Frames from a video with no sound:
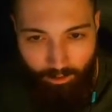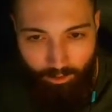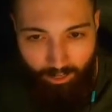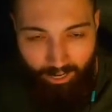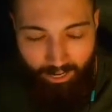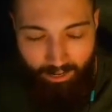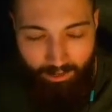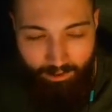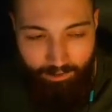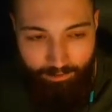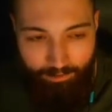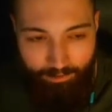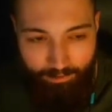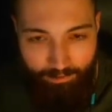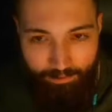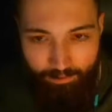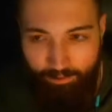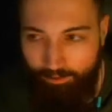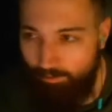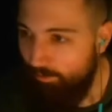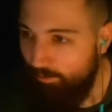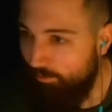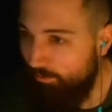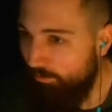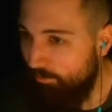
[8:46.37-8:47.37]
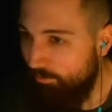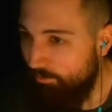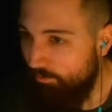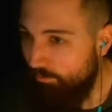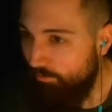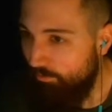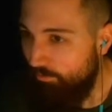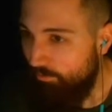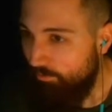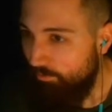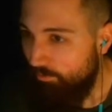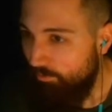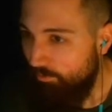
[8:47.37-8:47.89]
I
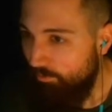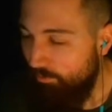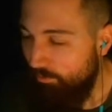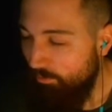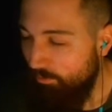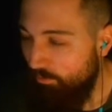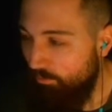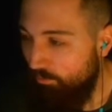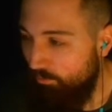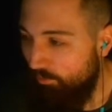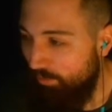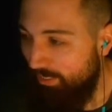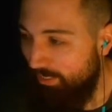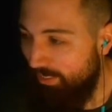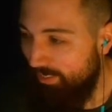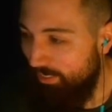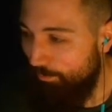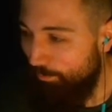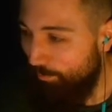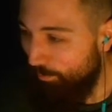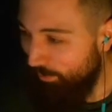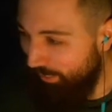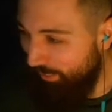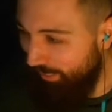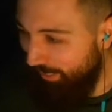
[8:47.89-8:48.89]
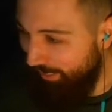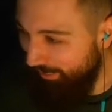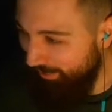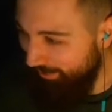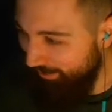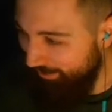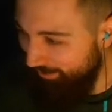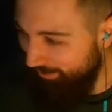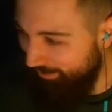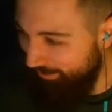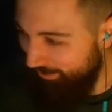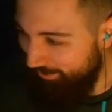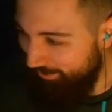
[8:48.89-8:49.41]
is he black?